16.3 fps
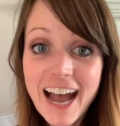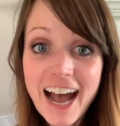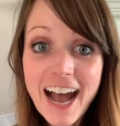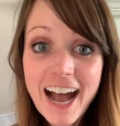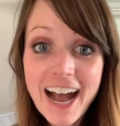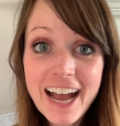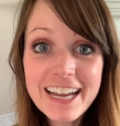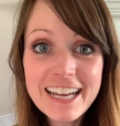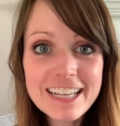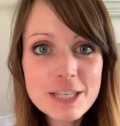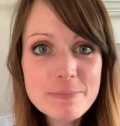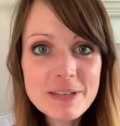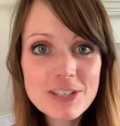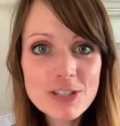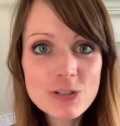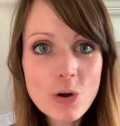Hi,
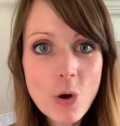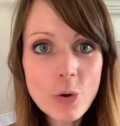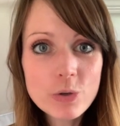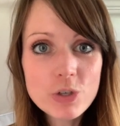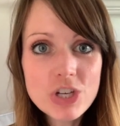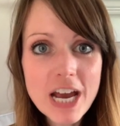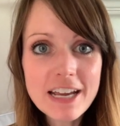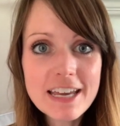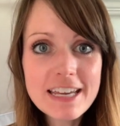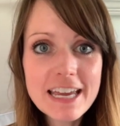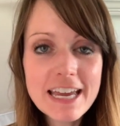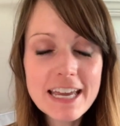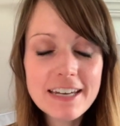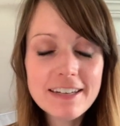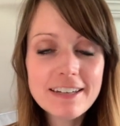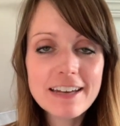it's Mrs. Gold checking
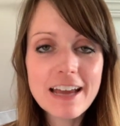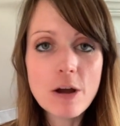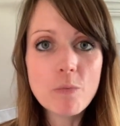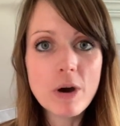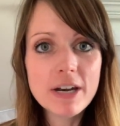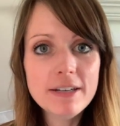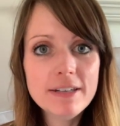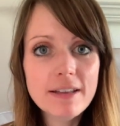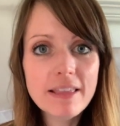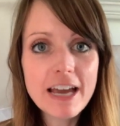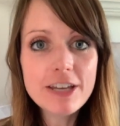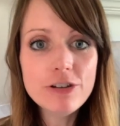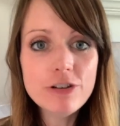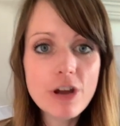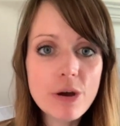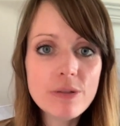in. I wanted to
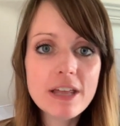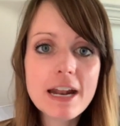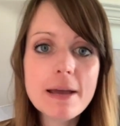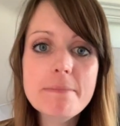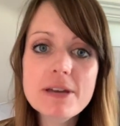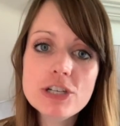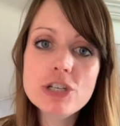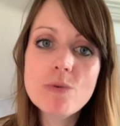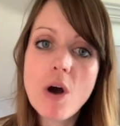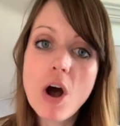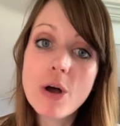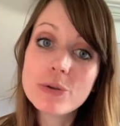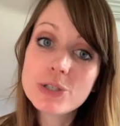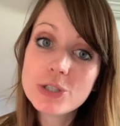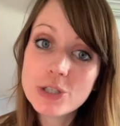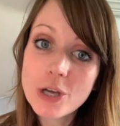let you know that I miss you
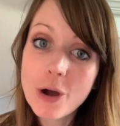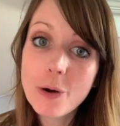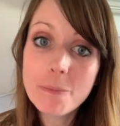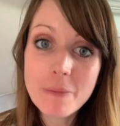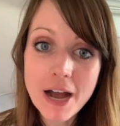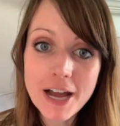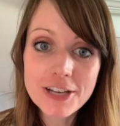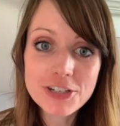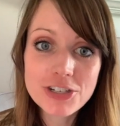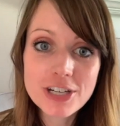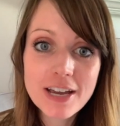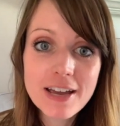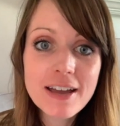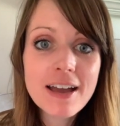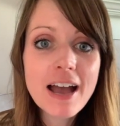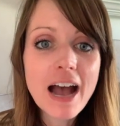all so much.
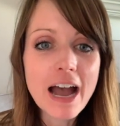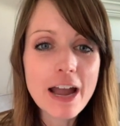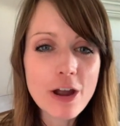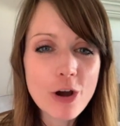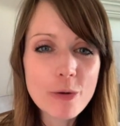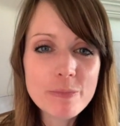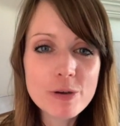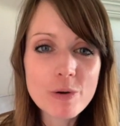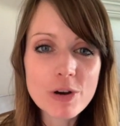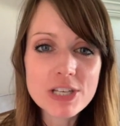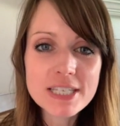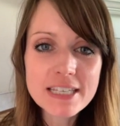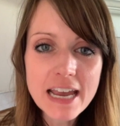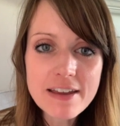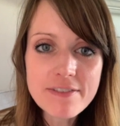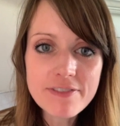I hope you are
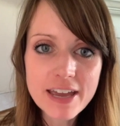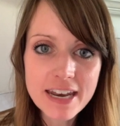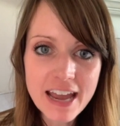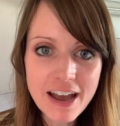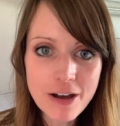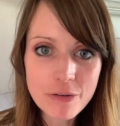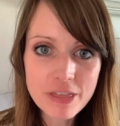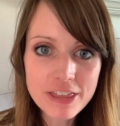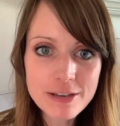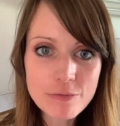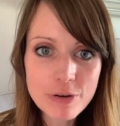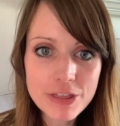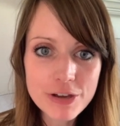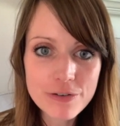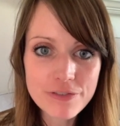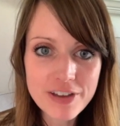safe and healthy
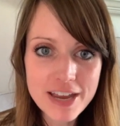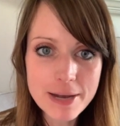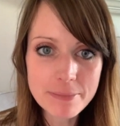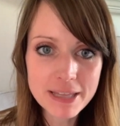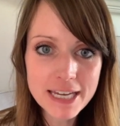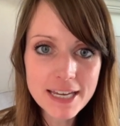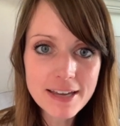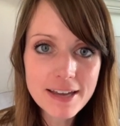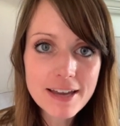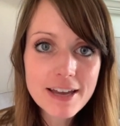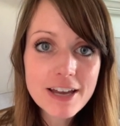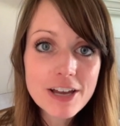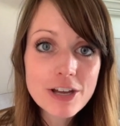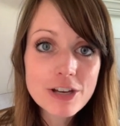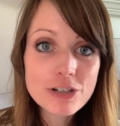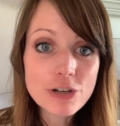with your family.
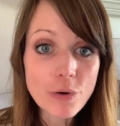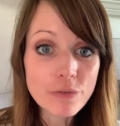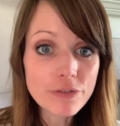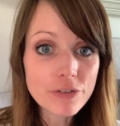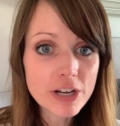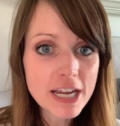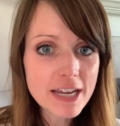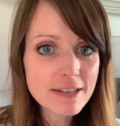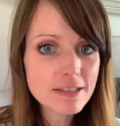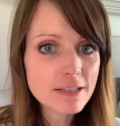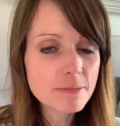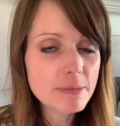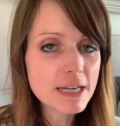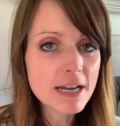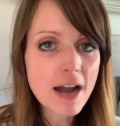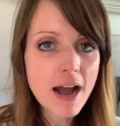Don't forget
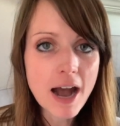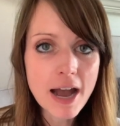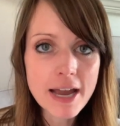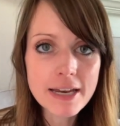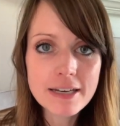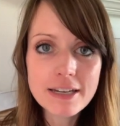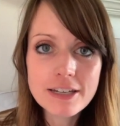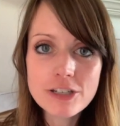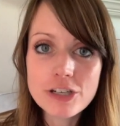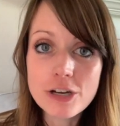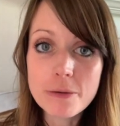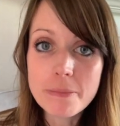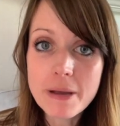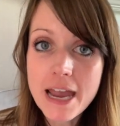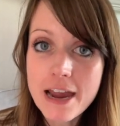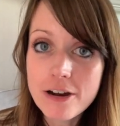to be kind to
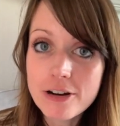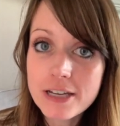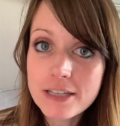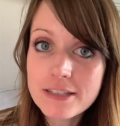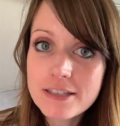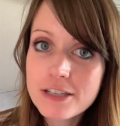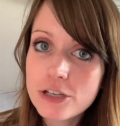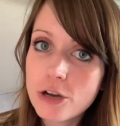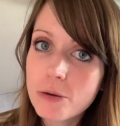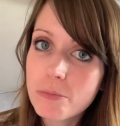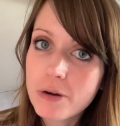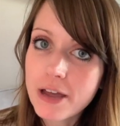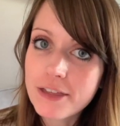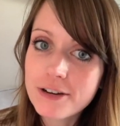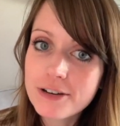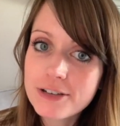your parents, your
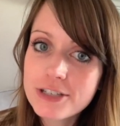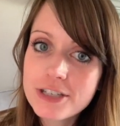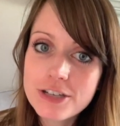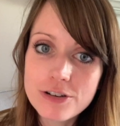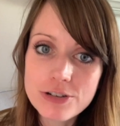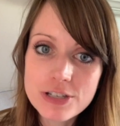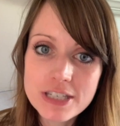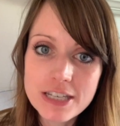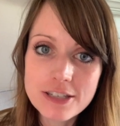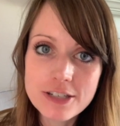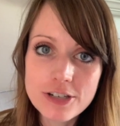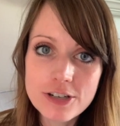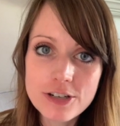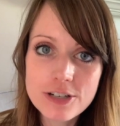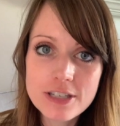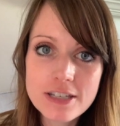brothers, your
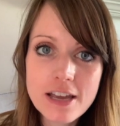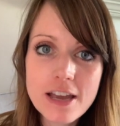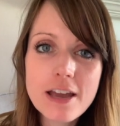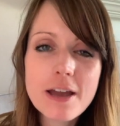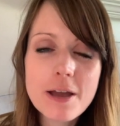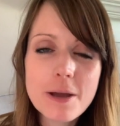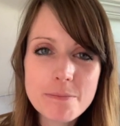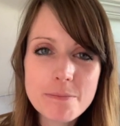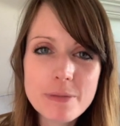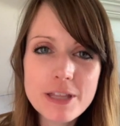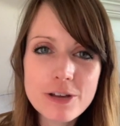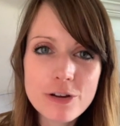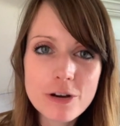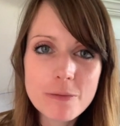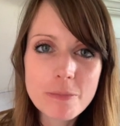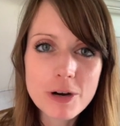sisters. Be
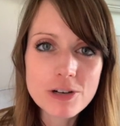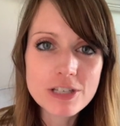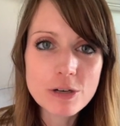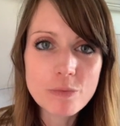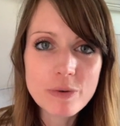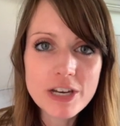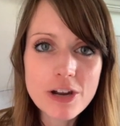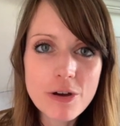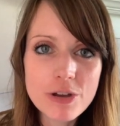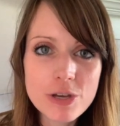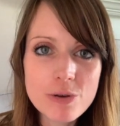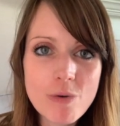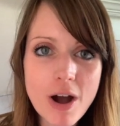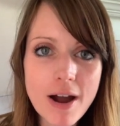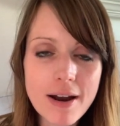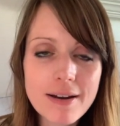the good person we know
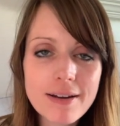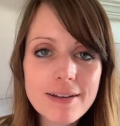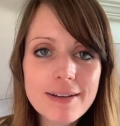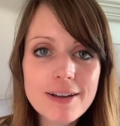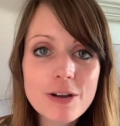you are.